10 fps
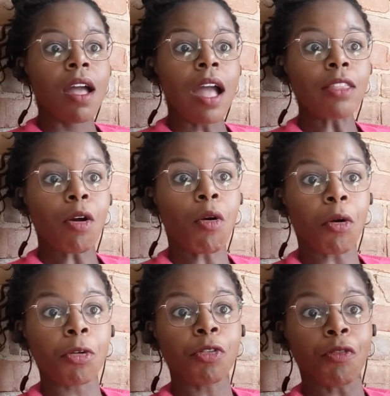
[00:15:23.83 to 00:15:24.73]
and the
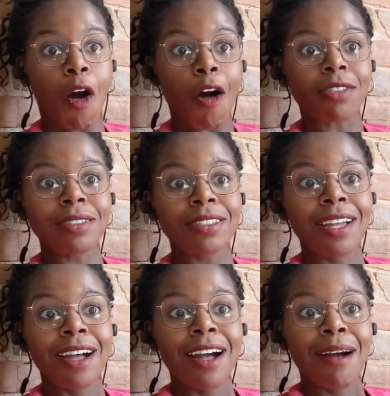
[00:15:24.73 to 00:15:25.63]
horse falls,
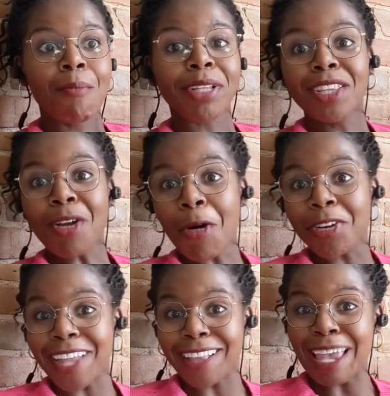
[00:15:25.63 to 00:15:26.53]
but then the
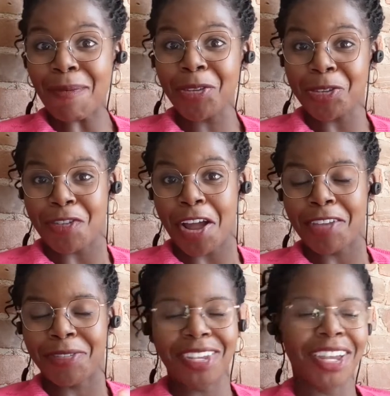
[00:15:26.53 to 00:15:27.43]
horse gets up and
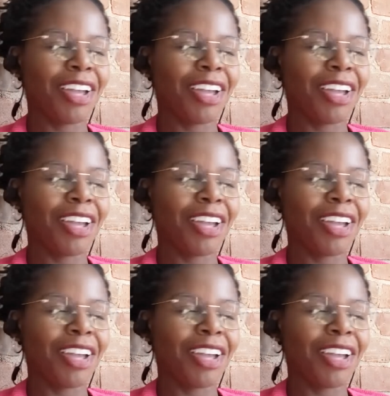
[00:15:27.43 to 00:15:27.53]
survives.